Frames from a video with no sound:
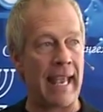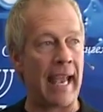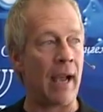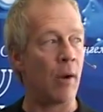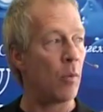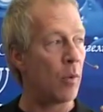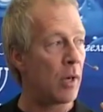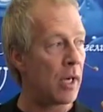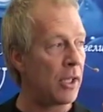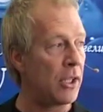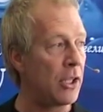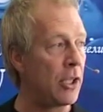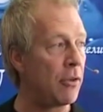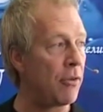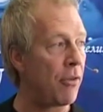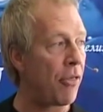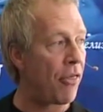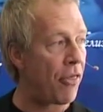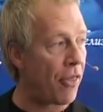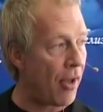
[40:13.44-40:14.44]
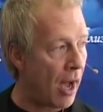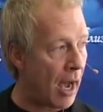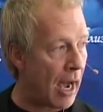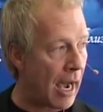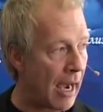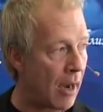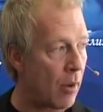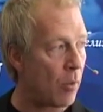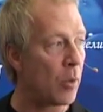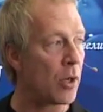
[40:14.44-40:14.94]
That what you
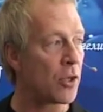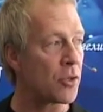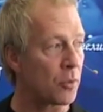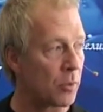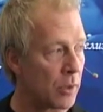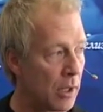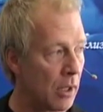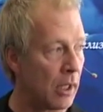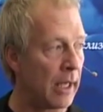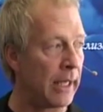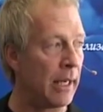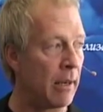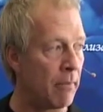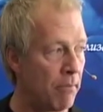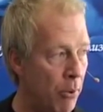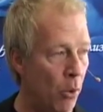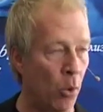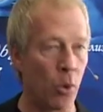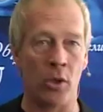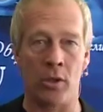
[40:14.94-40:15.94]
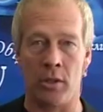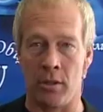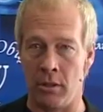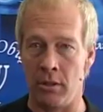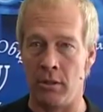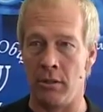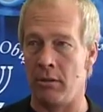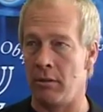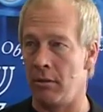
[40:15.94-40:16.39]
thought was really important.